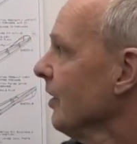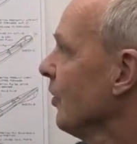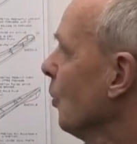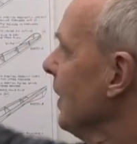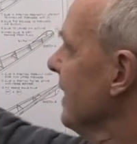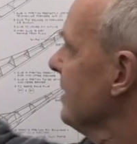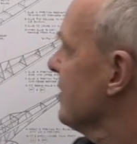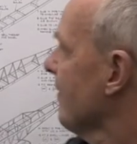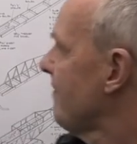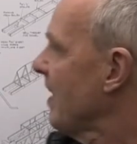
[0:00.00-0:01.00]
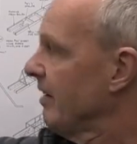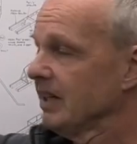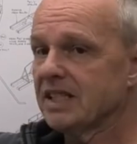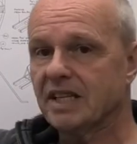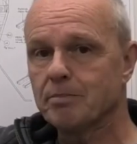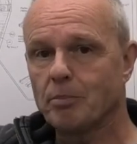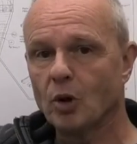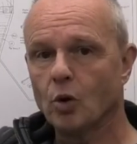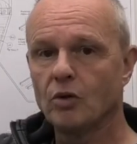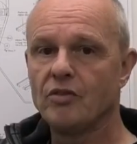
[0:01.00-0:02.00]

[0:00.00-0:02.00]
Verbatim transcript: The wings, very simple,